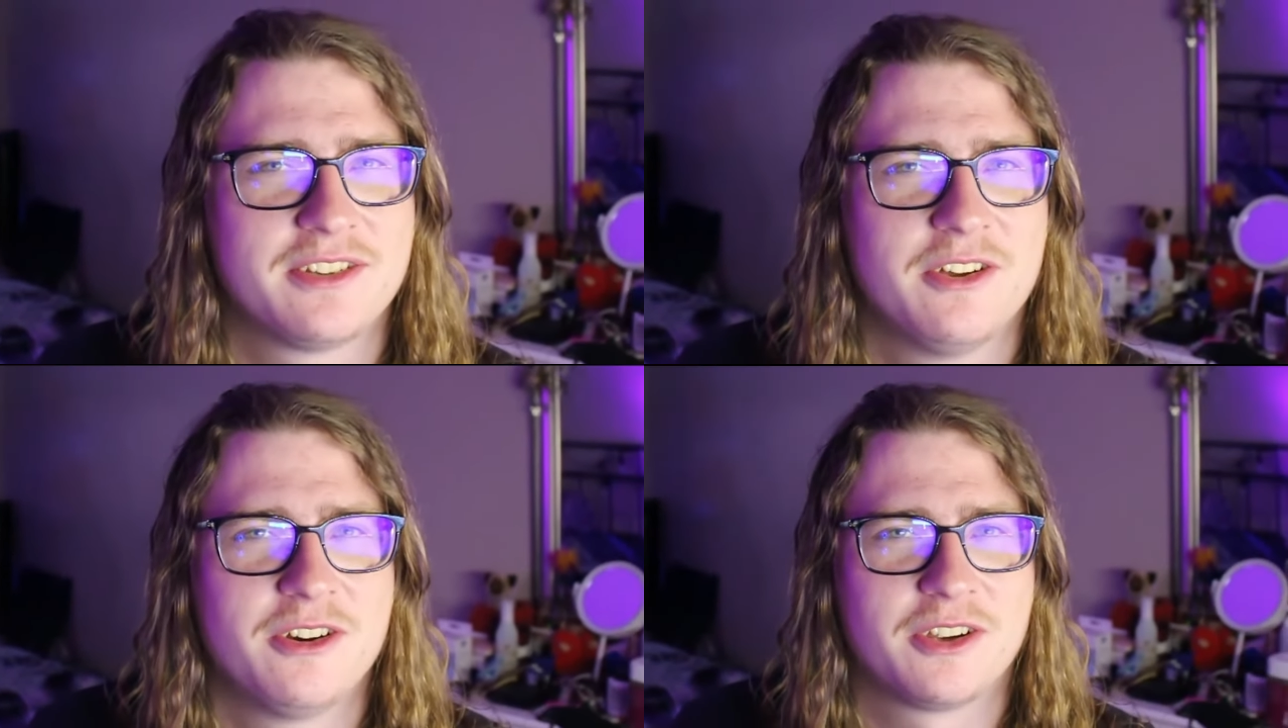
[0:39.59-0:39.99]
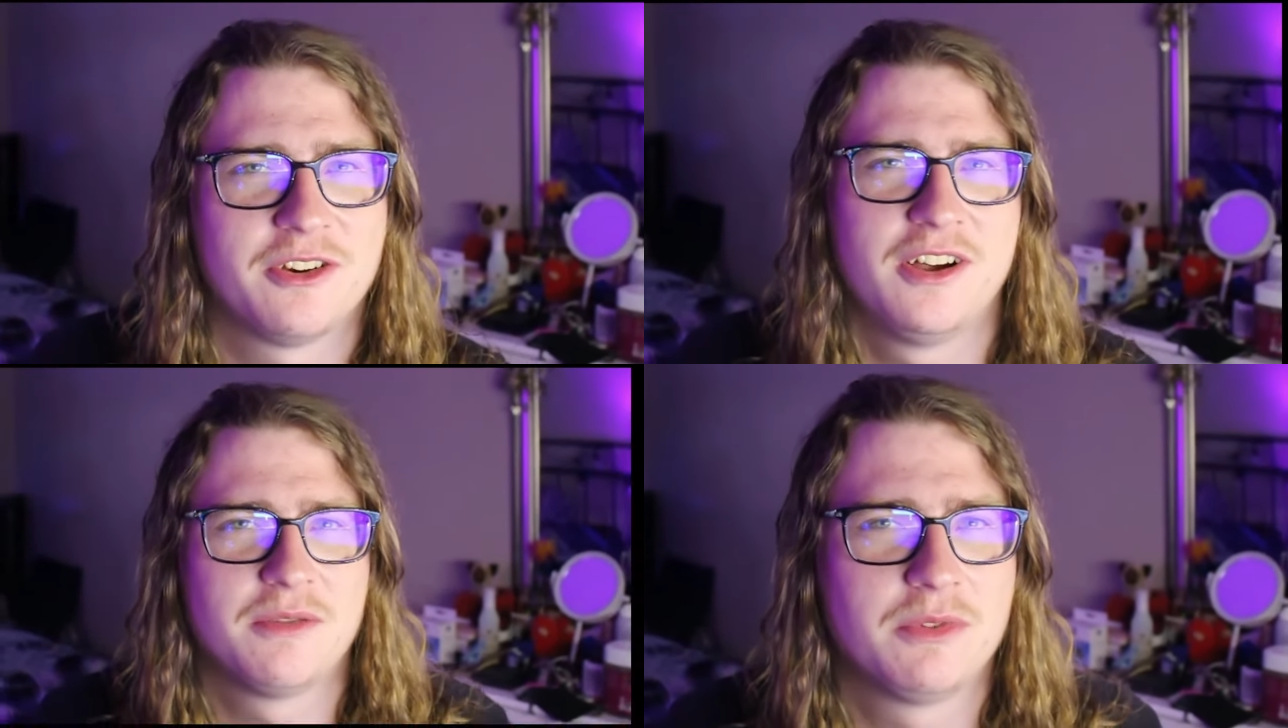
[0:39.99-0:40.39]
long
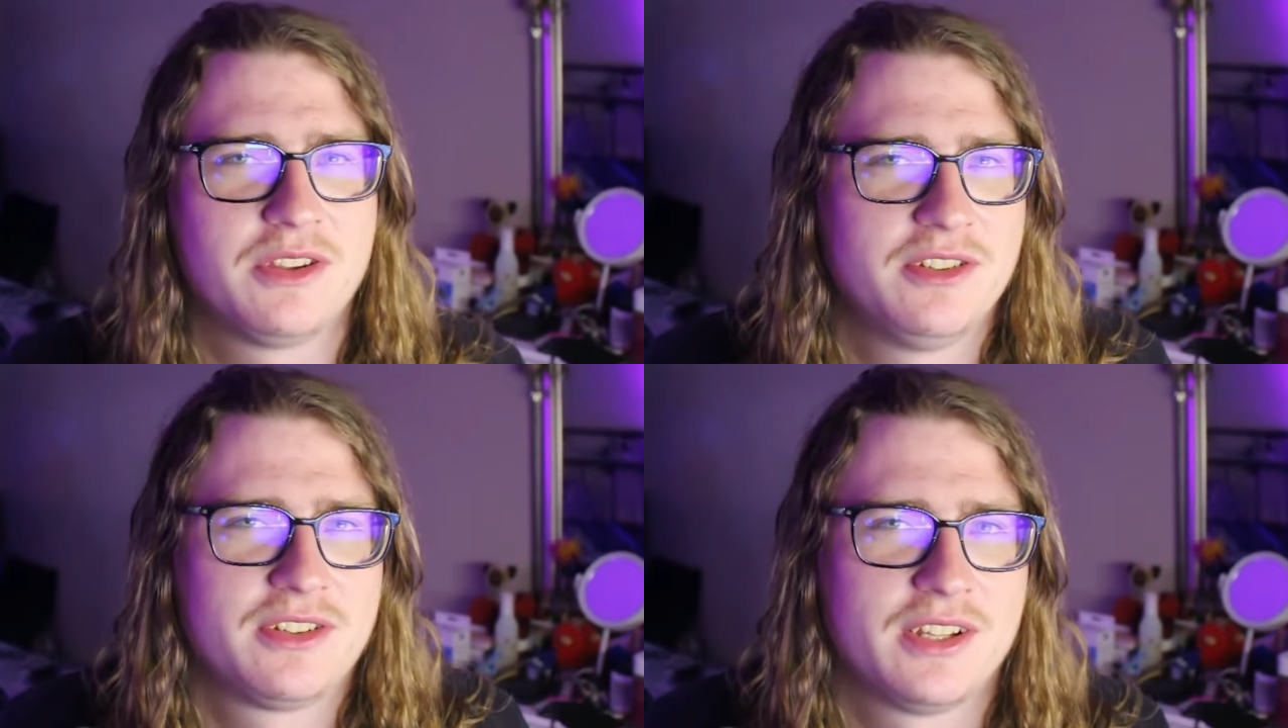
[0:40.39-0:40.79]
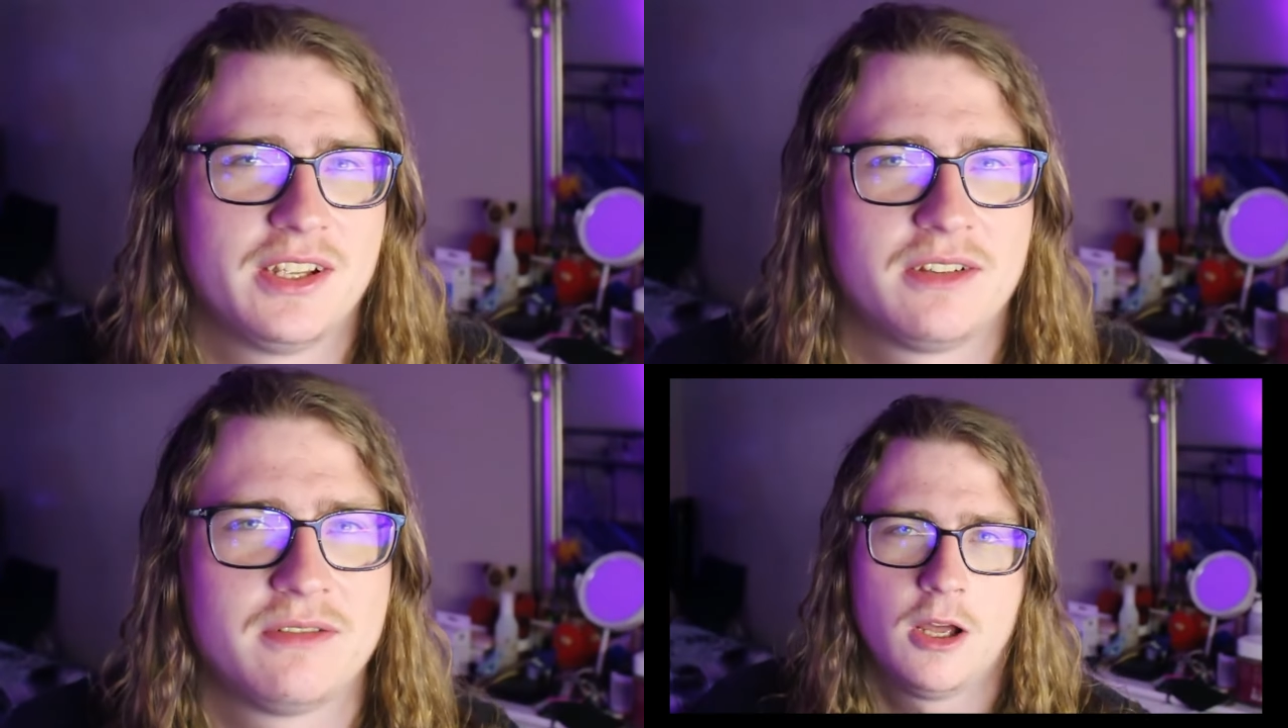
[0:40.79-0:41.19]
gone with just
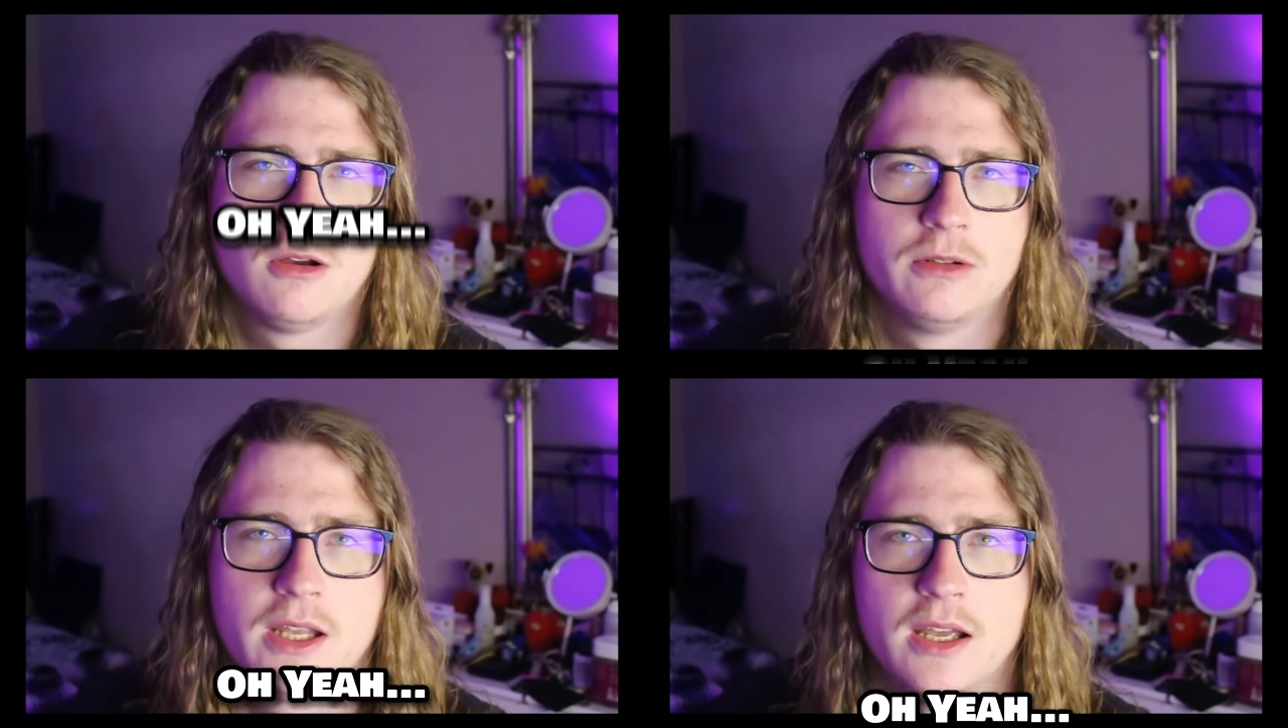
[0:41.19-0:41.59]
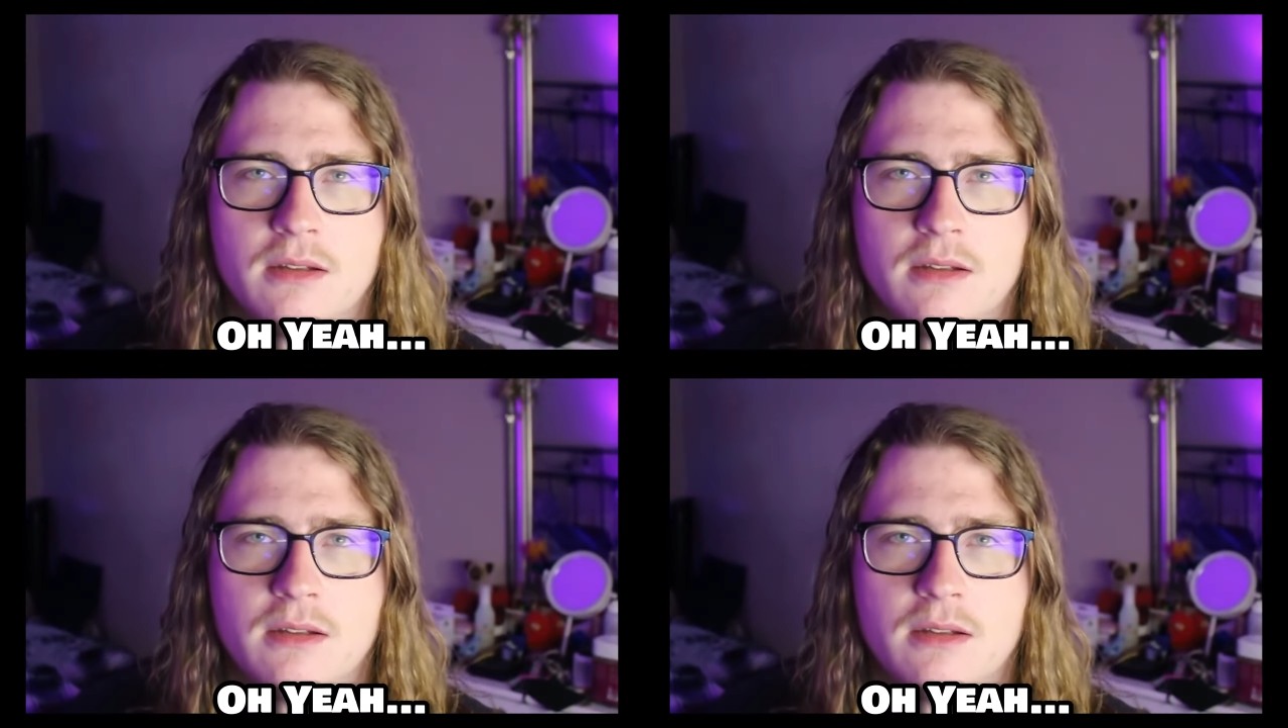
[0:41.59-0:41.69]
like, oh yeah,